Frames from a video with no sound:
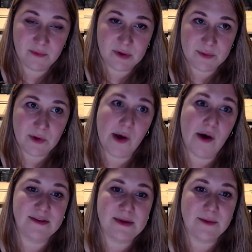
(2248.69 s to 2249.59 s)
We'll
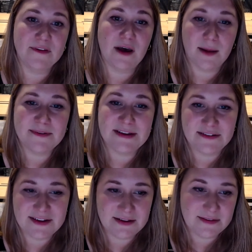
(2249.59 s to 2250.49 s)
always be able to opt
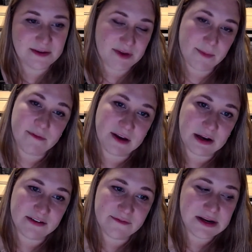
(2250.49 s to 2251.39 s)
into some type of
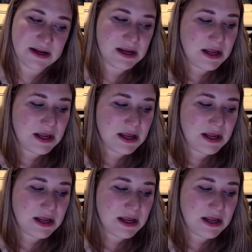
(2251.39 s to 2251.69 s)
connectivity